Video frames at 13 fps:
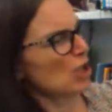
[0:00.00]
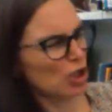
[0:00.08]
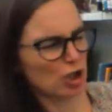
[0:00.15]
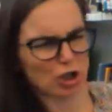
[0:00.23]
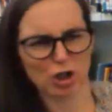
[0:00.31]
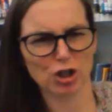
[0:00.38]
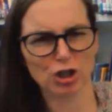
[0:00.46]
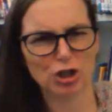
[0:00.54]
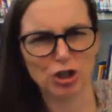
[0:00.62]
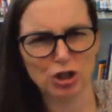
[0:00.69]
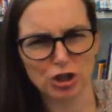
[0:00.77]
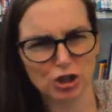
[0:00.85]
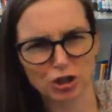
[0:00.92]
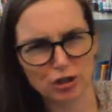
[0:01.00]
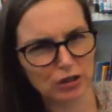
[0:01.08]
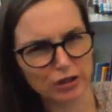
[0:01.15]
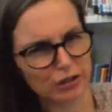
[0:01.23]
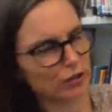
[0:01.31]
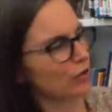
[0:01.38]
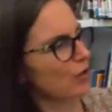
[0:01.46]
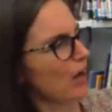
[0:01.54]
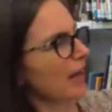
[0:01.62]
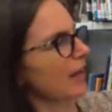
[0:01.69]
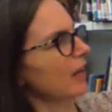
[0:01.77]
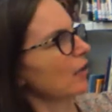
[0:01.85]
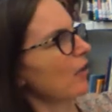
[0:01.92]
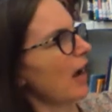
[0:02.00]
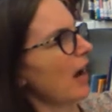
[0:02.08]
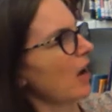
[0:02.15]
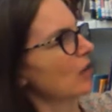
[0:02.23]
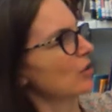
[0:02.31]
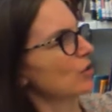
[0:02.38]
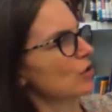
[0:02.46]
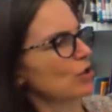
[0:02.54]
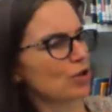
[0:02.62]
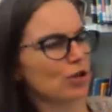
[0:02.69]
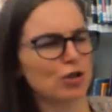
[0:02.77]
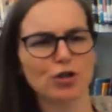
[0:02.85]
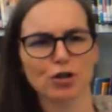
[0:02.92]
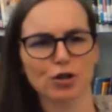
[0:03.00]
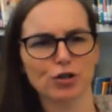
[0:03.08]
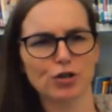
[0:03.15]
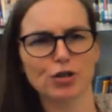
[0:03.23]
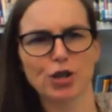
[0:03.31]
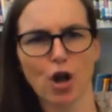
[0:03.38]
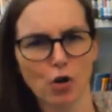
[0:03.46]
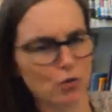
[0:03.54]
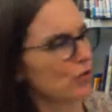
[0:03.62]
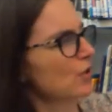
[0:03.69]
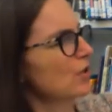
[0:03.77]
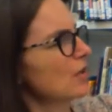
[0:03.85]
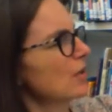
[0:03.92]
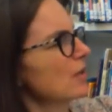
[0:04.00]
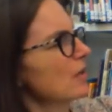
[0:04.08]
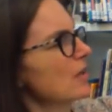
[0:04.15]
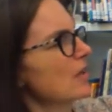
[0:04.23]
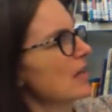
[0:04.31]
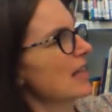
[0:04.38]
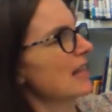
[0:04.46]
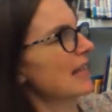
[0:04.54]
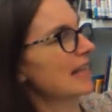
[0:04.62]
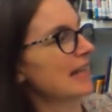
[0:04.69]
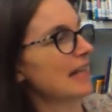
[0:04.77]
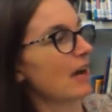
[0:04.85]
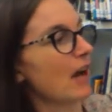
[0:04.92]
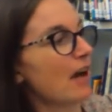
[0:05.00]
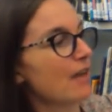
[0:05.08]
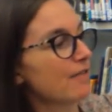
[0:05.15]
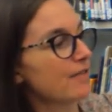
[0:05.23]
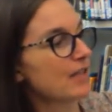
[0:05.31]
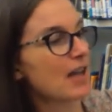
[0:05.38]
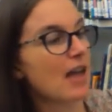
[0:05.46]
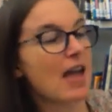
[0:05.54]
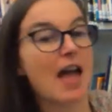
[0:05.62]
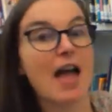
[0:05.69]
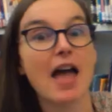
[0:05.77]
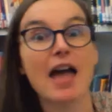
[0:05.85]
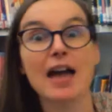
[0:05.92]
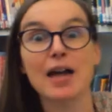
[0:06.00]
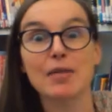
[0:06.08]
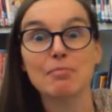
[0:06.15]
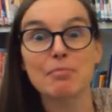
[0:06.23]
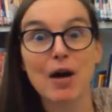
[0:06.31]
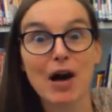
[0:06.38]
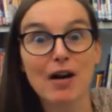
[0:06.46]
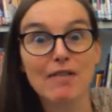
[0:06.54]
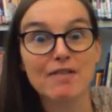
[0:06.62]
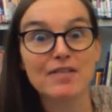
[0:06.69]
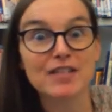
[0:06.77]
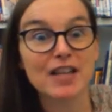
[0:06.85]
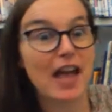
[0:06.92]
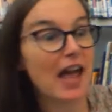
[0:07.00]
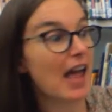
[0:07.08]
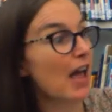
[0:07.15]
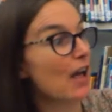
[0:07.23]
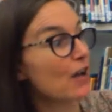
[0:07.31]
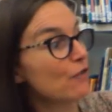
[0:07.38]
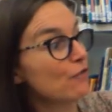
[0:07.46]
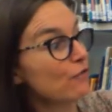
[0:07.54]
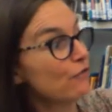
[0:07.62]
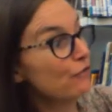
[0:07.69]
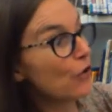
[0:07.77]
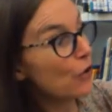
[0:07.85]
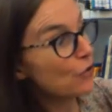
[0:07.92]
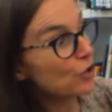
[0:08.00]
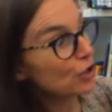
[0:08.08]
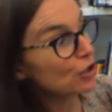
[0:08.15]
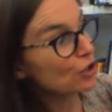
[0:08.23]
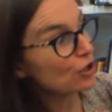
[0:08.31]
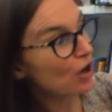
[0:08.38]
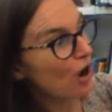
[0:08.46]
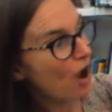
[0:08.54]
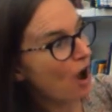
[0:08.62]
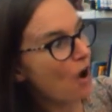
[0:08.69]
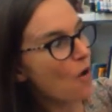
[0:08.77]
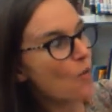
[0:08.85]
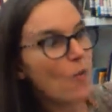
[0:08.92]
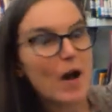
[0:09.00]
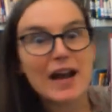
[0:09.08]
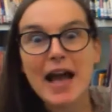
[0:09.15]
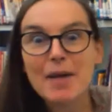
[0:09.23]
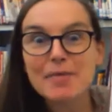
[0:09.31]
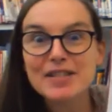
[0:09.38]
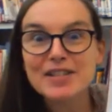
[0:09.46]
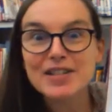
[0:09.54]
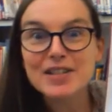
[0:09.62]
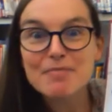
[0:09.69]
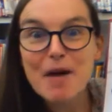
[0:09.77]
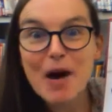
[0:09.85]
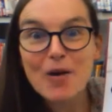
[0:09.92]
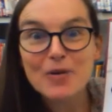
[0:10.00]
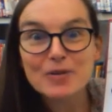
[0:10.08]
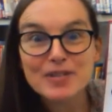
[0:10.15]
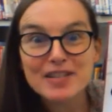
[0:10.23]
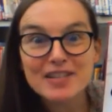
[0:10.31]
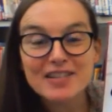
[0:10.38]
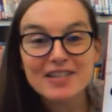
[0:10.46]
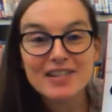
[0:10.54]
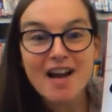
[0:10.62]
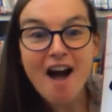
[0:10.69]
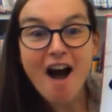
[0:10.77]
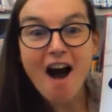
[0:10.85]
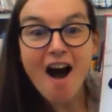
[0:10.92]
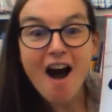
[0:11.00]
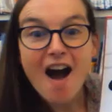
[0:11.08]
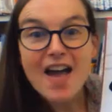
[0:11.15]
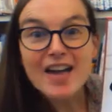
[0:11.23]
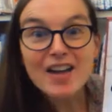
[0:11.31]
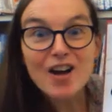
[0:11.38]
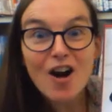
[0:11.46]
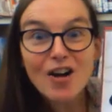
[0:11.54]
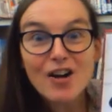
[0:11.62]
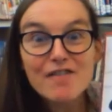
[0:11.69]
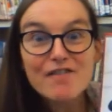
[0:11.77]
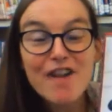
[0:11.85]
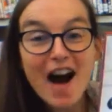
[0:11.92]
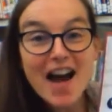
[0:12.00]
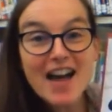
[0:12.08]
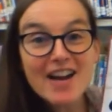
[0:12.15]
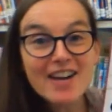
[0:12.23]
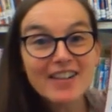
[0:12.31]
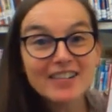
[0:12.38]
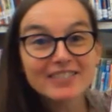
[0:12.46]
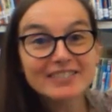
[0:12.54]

Grrr, Little Dragon growled. You're toast. Then he huffed and puffed and whoosh! What happened to the boat? It caught on fire.